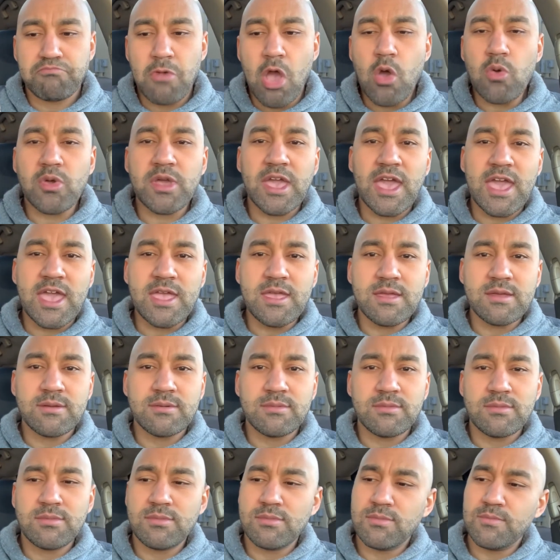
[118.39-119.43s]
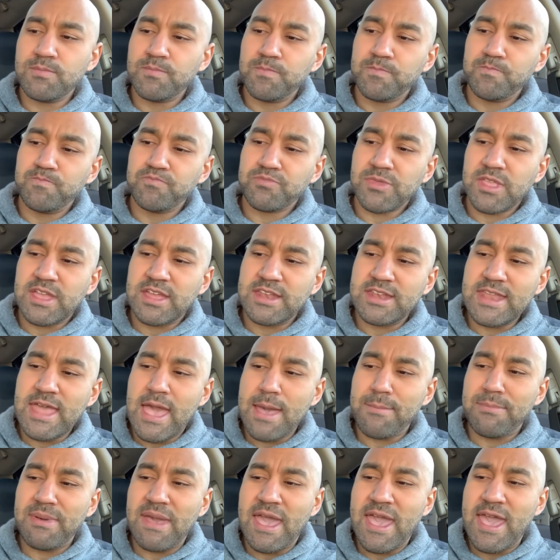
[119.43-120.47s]
Okay,
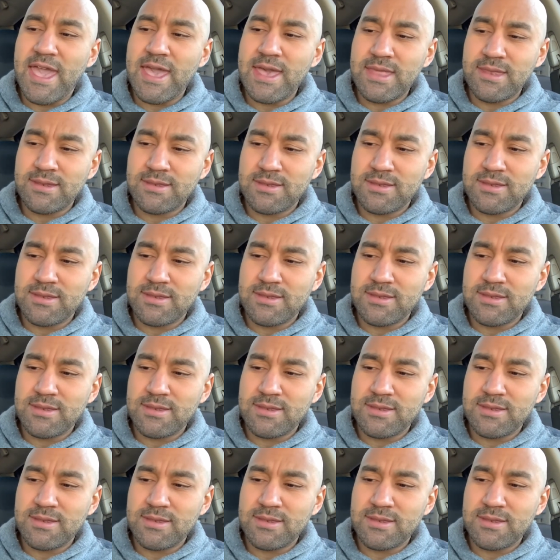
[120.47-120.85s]
not bad.